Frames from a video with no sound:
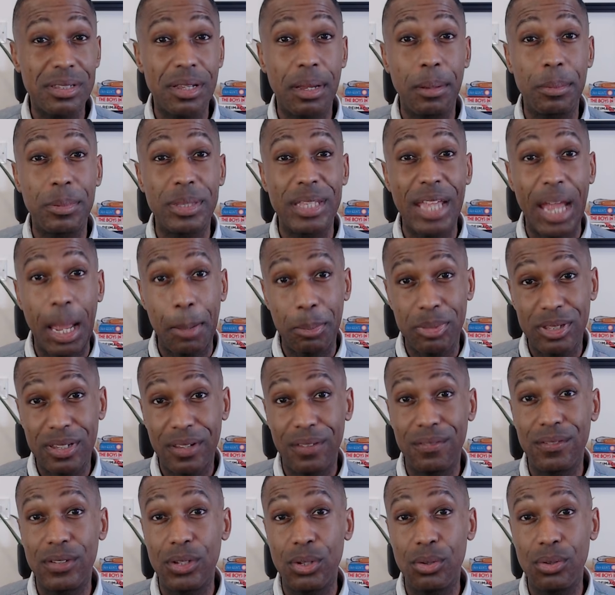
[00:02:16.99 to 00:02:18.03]

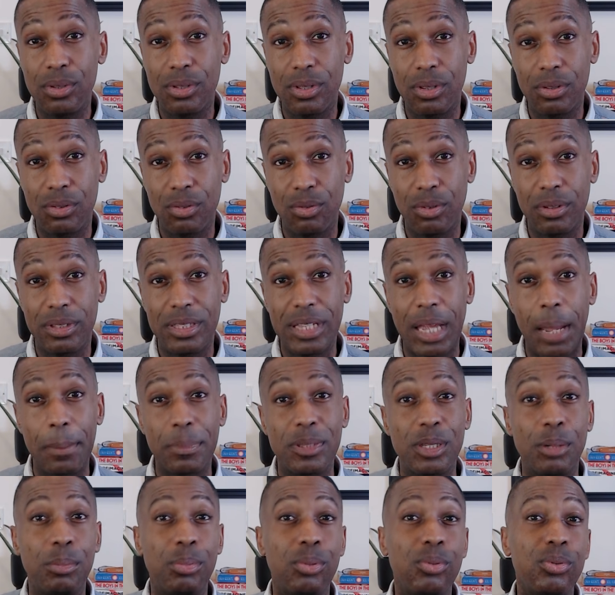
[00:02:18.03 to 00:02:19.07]
adaptive users or
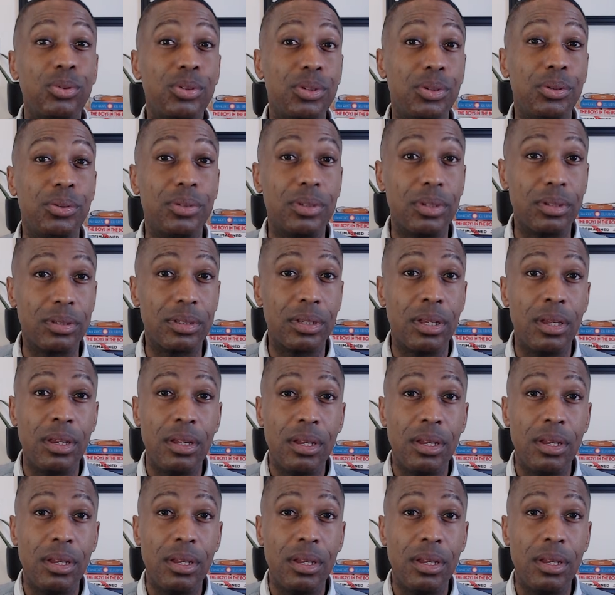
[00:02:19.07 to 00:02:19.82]
adaptable users,